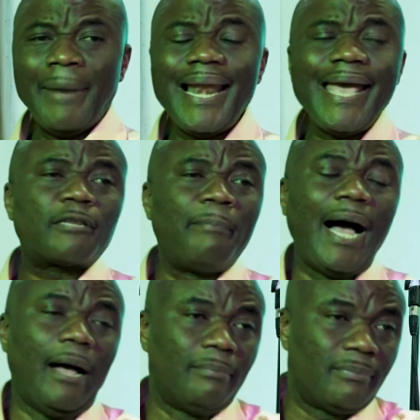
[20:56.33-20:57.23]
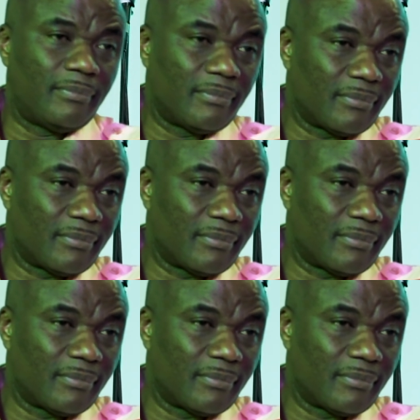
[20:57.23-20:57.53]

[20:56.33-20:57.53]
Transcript: My late mom,